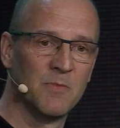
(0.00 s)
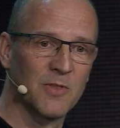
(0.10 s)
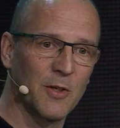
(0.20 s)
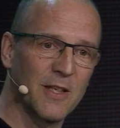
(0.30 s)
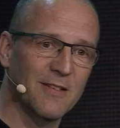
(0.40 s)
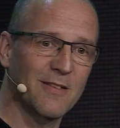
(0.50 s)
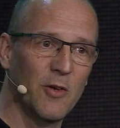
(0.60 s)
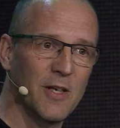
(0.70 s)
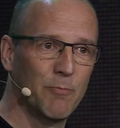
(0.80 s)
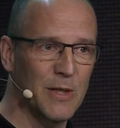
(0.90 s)
So this is
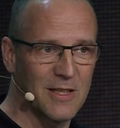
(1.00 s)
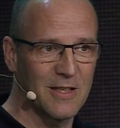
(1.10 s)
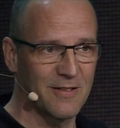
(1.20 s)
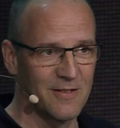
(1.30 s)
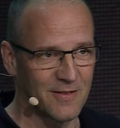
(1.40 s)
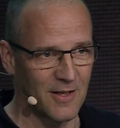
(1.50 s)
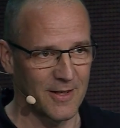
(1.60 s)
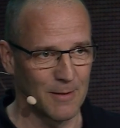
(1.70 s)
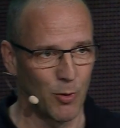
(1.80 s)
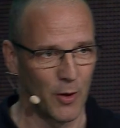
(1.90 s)
already a pretty decent
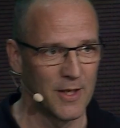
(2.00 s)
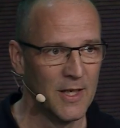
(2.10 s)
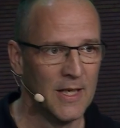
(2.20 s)
starting point.